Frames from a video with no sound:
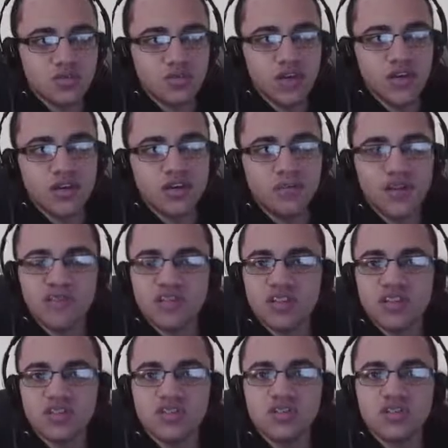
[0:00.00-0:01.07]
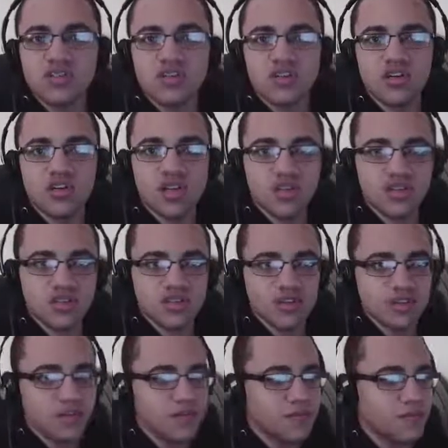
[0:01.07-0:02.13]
when um, everything's done, so you know that it's done.